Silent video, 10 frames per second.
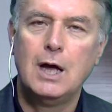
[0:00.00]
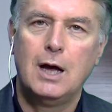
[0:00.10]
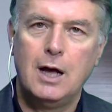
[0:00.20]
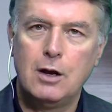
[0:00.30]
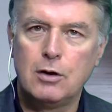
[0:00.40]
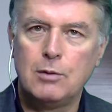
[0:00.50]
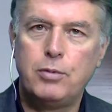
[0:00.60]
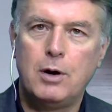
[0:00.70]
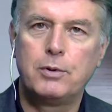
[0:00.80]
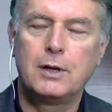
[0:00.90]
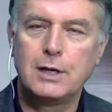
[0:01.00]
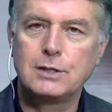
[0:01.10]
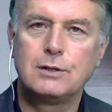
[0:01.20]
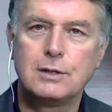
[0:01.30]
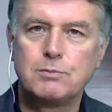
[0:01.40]
and on a
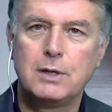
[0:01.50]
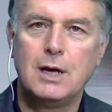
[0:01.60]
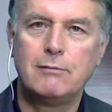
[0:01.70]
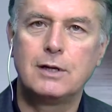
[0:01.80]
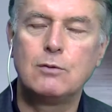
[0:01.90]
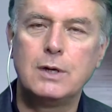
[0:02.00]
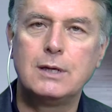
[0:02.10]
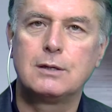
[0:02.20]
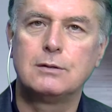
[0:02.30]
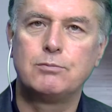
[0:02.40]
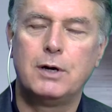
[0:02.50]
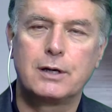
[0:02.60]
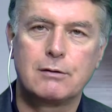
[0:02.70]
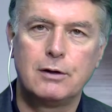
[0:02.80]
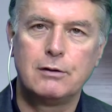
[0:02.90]
population that's been heavily weakened by
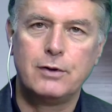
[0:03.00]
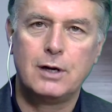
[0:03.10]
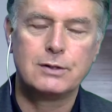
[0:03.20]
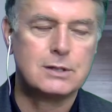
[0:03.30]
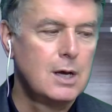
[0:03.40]
coronavirus,